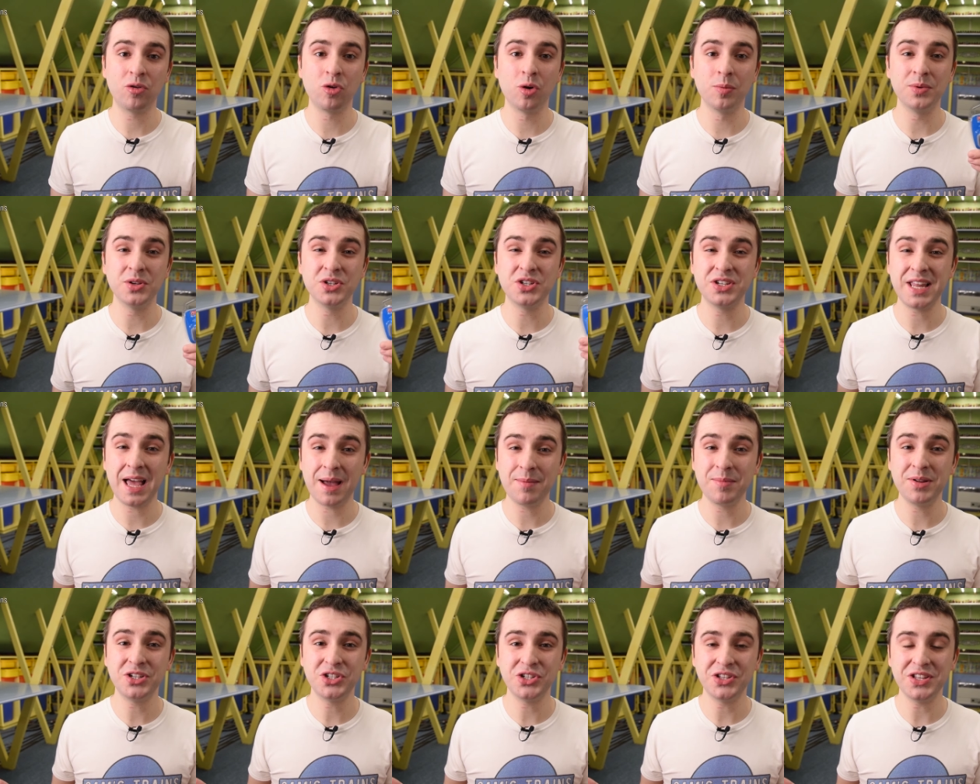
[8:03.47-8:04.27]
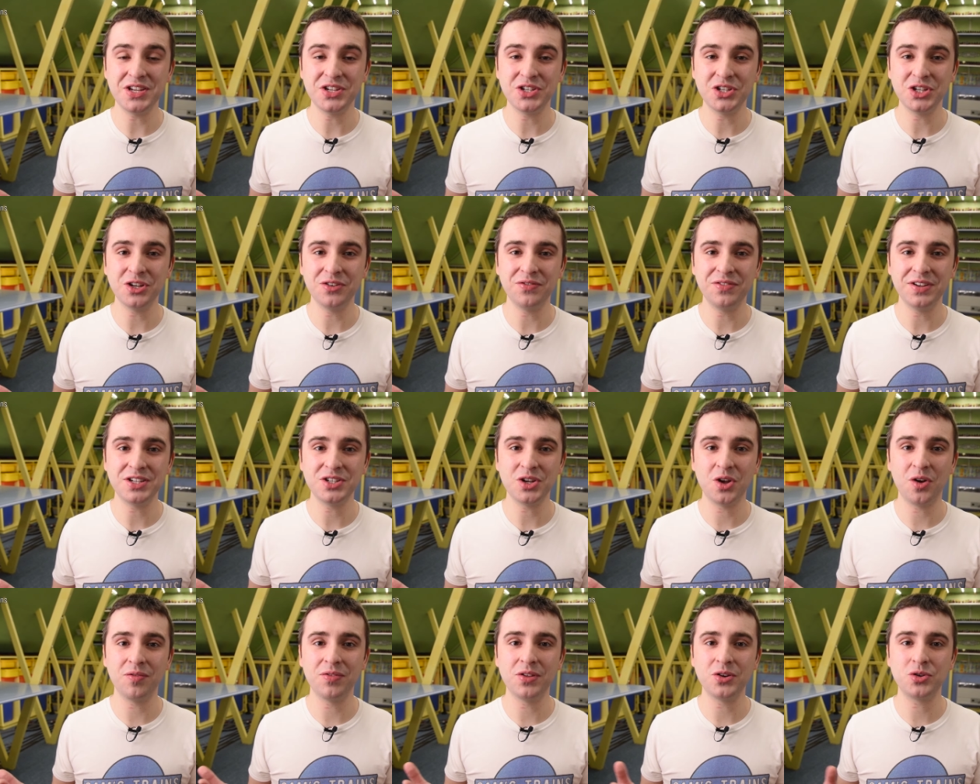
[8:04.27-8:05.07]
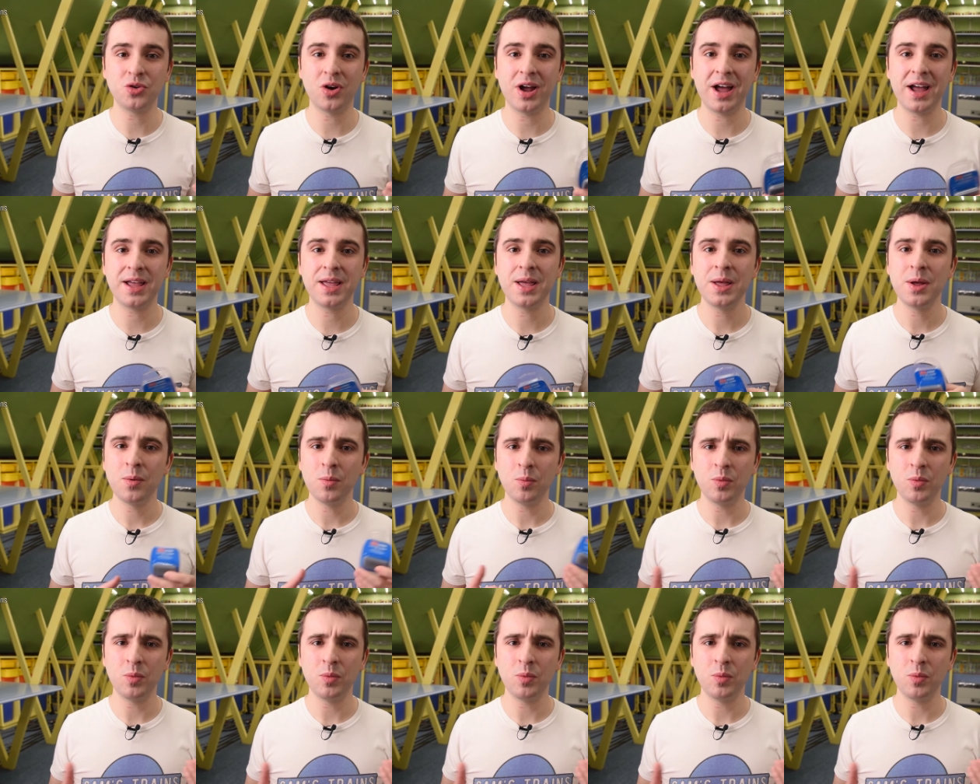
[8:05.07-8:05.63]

rubbers damage the surface of the track,